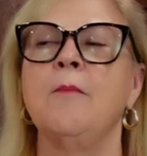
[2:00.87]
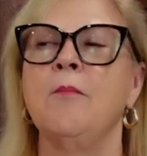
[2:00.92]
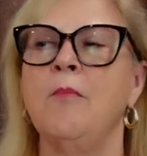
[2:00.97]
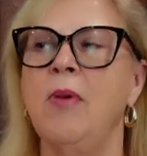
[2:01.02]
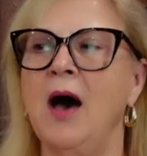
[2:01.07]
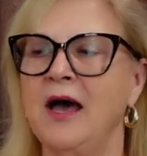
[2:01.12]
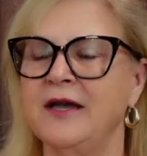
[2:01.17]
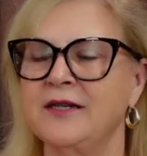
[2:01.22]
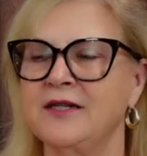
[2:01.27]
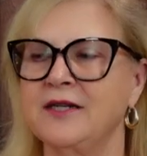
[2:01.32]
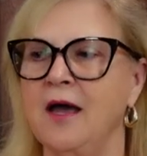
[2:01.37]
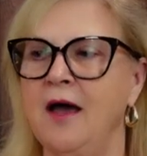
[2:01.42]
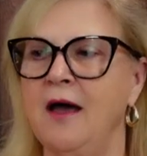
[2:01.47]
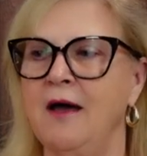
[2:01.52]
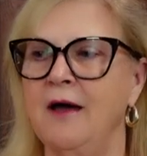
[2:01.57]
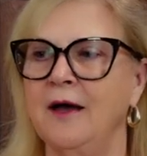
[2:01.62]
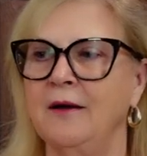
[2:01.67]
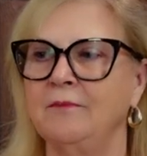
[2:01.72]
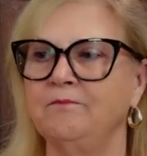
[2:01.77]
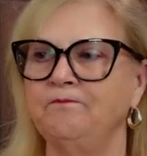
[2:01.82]
but
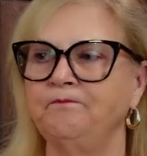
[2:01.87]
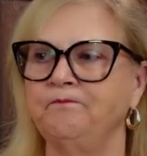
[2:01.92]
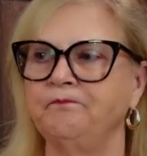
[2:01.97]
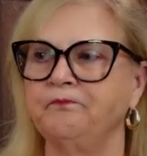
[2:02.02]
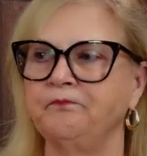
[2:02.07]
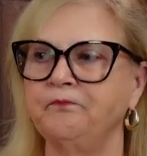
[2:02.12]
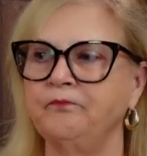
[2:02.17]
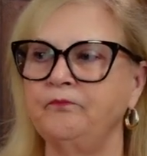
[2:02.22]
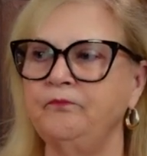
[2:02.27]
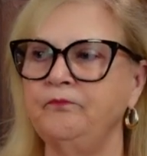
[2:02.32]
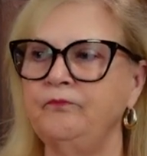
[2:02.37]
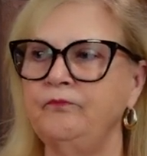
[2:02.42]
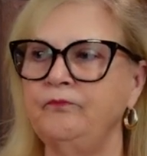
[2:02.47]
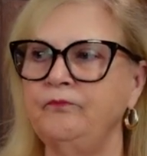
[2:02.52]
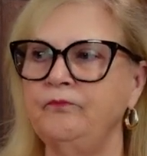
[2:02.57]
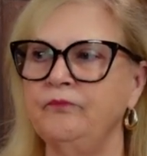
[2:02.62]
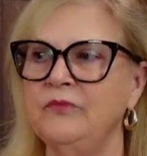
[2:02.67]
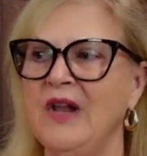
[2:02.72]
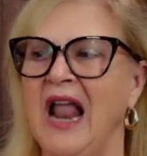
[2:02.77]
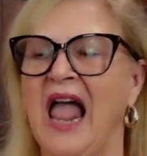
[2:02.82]
um,
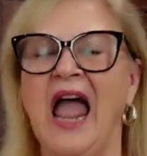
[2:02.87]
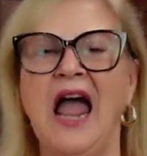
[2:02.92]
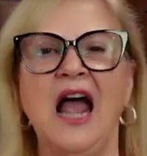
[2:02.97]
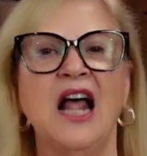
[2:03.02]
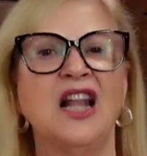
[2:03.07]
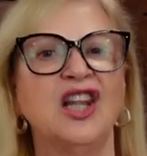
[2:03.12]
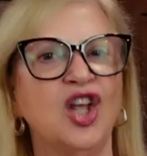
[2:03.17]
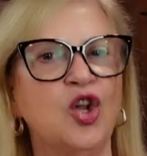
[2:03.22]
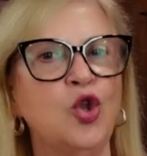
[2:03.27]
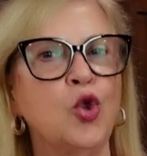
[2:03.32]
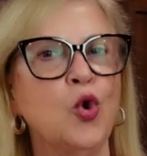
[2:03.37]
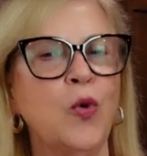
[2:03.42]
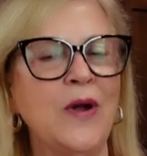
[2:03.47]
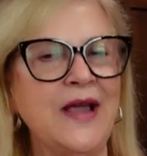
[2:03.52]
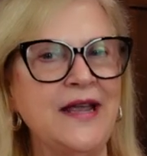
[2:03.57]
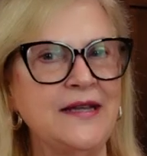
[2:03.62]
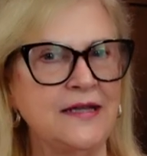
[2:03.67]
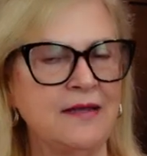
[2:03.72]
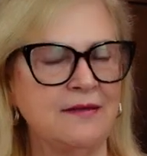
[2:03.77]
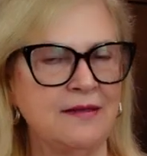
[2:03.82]
little
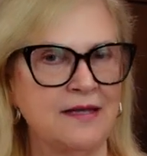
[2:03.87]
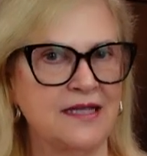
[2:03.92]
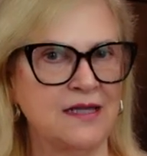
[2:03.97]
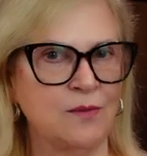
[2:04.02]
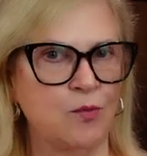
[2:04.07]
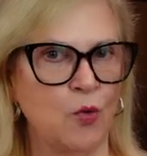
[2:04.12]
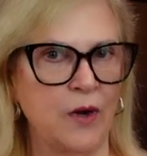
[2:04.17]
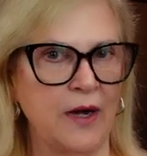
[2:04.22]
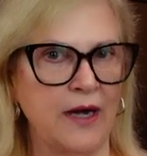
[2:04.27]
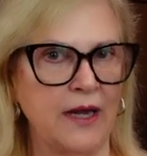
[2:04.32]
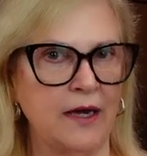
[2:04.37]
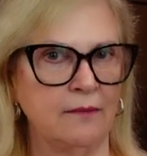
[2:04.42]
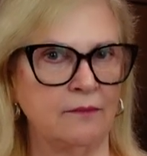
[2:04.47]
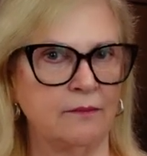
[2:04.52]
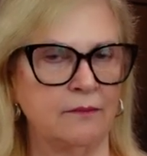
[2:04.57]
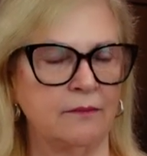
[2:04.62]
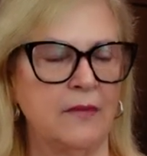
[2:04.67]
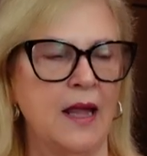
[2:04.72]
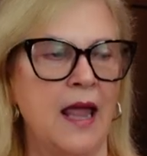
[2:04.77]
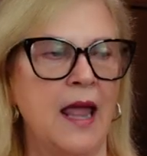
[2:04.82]
queasy this morning.
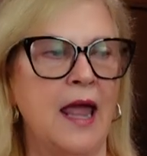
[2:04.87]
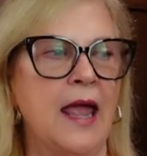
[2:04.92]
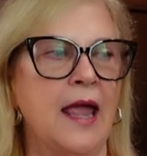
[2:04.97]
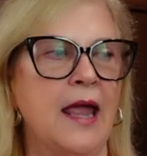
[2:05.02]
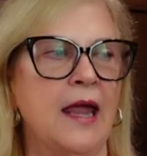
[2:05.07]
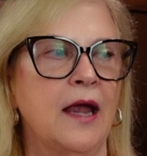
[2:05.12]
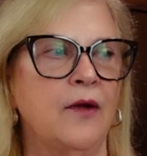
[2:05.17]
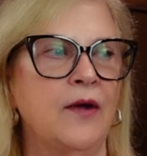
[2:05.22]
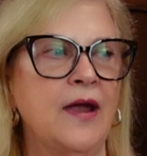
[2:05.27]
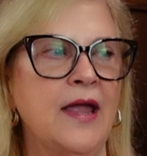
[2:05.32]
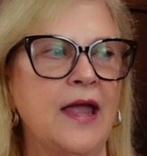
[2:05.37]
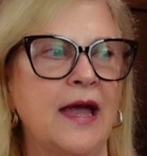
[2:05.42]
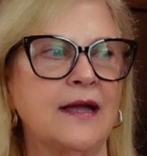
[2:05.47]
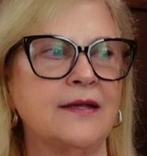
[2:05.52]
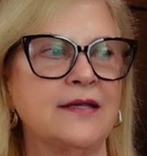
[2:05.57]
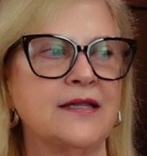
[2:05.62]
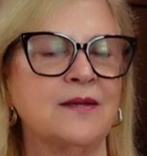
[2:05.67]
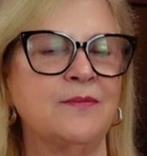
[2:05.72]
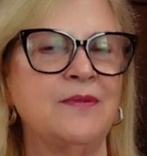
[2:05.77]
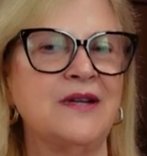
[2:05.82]
Harry
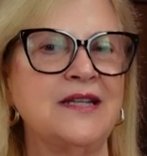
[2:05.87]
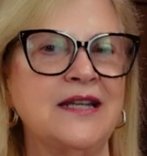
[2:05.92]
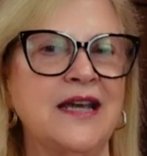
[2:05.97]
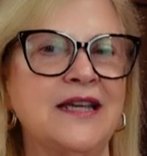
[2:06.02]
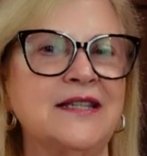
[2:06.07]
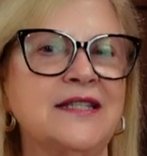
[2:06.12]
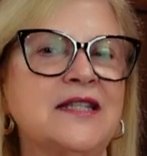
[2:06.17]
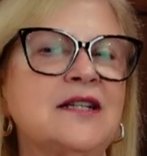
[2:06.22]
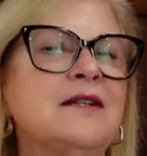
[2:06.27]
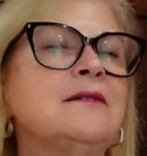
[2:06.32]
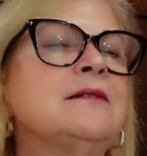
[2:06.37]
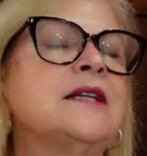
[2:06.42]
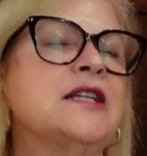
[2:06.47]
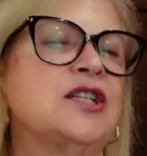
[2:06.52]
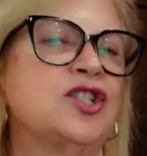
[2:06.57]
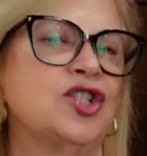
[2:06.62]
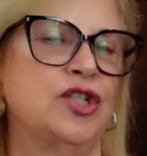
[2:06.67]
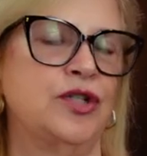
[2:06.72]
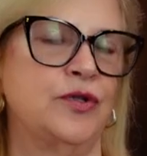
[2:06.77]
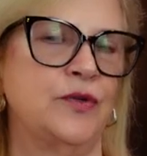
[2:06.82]
had some intestinal
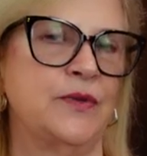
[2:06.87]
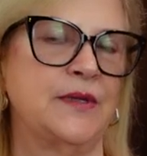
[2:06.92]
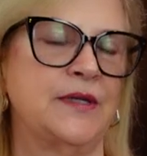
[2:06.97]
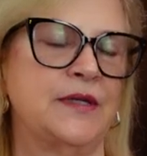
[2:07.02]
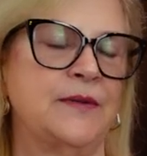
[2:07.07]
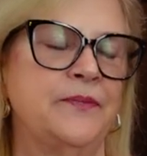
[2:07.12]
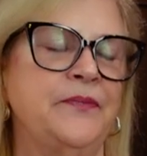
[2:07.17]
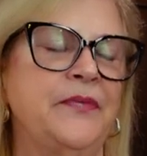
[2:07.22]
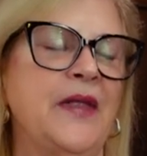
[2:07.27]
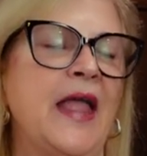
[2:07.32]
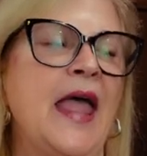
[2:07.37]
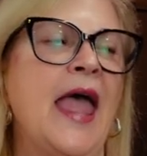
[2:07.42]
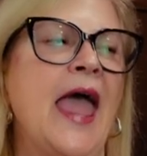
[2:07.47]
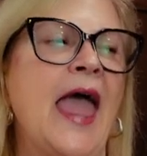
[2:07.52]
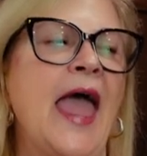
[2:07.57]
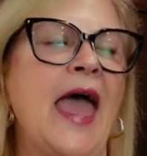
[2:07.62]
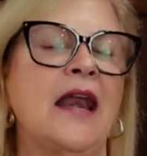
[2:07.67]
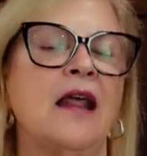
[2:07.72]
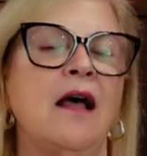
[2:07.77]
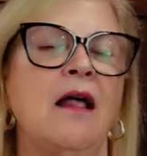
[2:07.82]
issues.
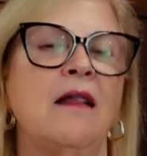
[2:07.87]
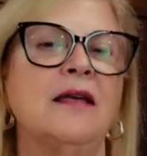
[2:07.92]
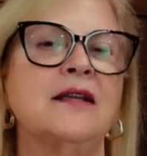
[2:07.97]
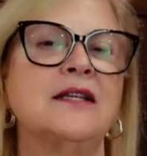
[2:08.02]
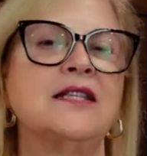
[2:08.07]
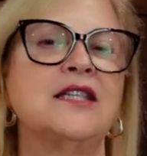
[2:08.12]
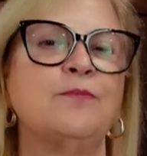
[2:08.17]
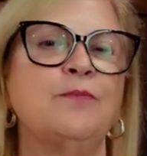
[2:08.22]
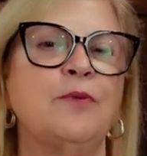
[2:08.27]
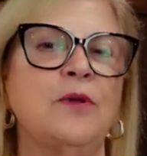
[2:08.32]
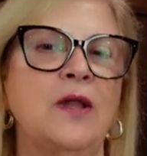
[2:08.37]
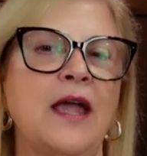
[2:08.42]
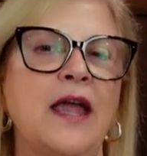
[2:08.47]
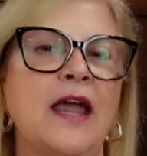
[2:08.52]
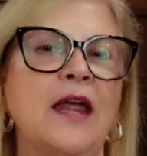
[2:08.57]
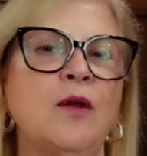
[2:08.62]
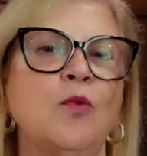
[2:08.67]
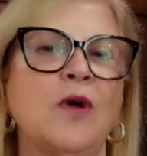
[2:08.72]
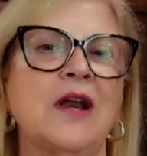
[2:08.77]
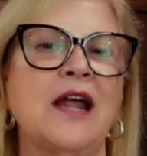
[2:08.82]
And I'll
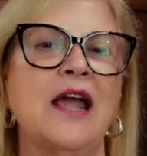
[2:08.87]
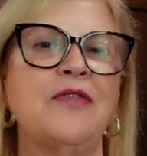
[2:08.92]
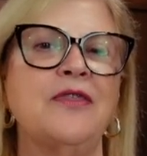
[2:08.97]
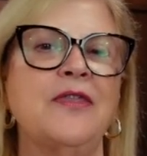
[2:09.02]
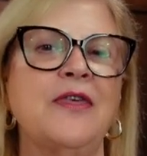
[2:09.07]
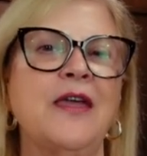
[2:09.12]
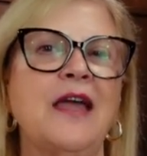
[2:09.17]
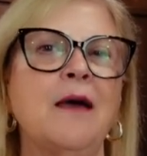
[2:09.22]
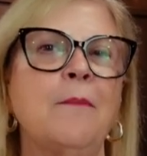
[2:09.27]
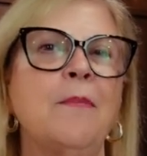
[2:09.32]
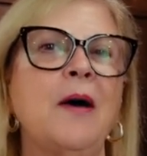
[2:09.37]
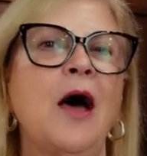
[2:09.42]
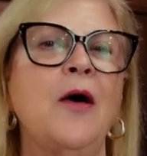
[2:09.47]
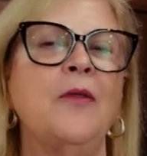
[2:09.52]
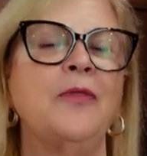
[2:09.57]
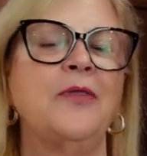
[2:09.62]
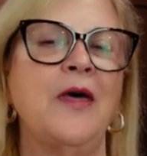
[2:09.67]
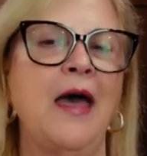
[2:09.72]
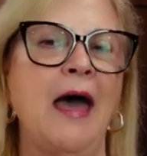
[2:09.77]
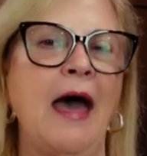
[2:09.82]
explain what I think
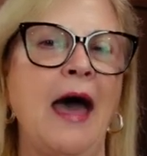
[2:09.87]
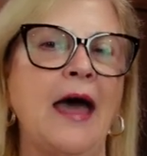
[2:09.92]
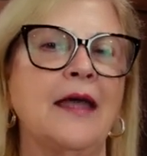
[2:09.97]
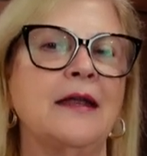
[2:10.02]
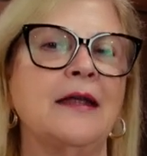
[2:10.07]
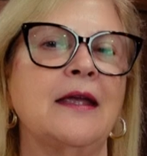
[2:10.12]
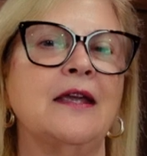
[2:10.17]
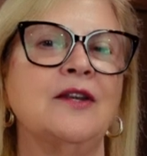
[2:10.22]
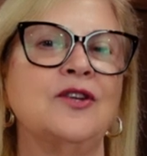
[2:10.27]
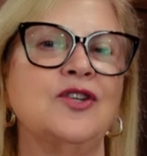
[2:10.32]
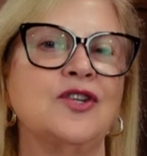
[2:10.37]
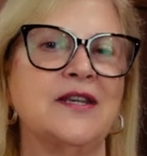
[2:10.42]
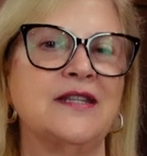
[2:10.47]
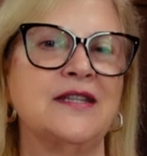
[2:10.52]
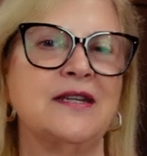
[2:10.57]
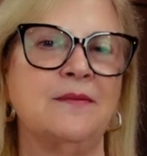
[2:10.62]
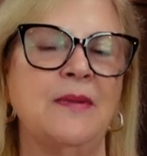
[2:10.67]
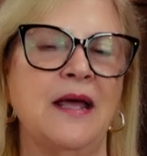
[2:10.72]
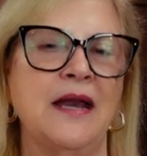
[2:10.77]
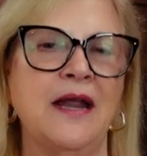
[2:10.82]
about that in
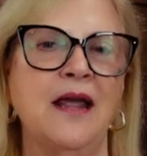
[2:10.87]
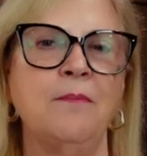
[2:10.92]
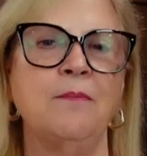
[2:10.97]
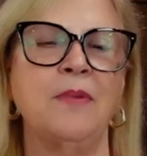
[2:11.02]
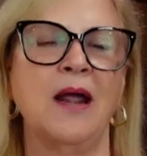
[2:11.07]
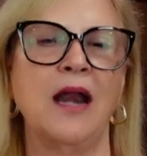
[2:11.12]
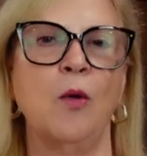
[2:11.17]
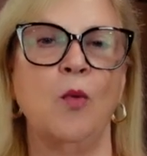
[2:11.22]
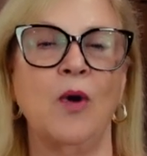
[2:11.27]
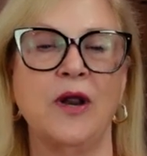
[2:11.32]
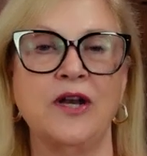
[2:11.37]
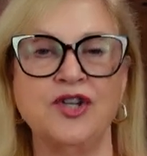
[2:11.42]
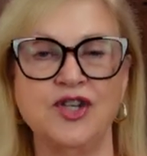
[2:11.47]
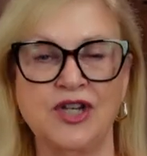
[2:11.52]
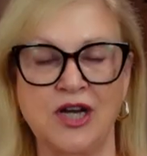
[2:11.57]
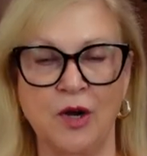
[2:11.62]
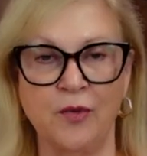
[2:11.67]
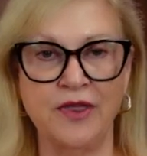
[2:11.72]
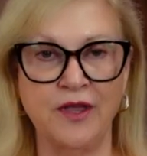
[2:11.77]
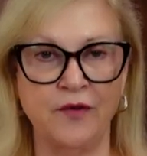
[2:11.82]
just a minute, but I wanna
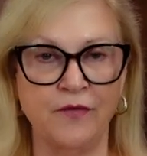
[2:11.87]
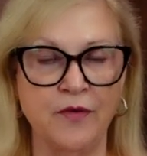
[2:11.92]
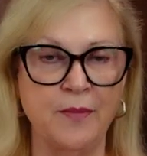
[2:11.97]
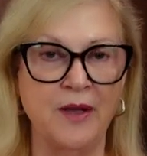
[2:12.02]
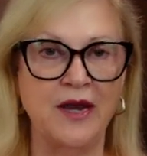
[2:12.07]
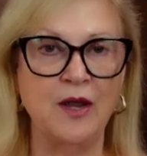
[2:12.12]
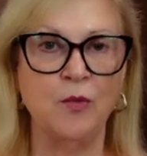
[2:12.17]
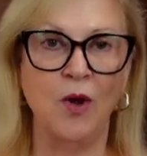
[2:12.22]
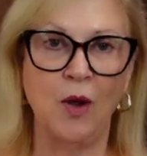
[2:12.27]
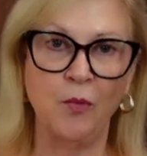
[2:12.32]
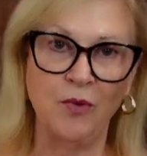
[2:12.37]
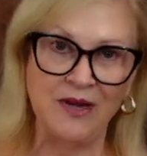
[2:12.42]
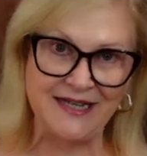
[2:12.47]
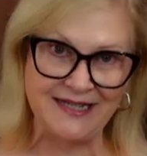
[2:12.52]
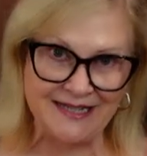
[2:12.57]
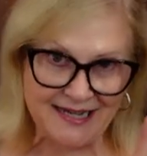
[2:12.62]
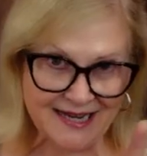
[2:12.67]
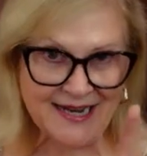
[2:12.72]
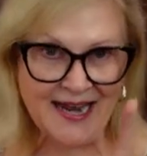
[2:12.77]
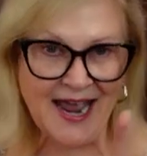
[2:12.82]
share with everybody what we
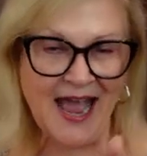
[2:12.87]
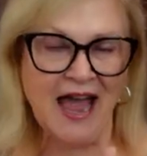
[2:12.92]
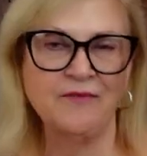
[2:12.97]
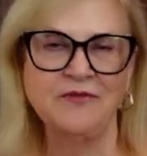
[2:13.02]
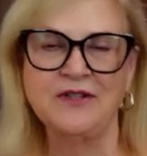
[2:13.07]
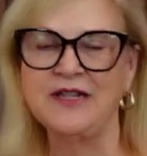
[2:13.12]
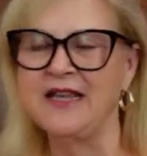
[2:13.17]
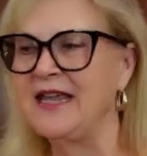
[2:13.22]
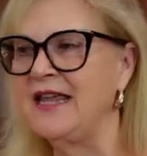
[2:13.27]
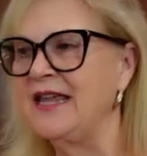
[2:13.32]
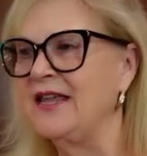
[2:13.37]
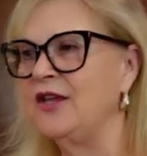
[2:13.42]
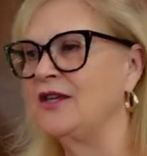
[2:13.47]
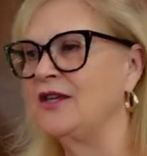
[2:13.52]
did have to eat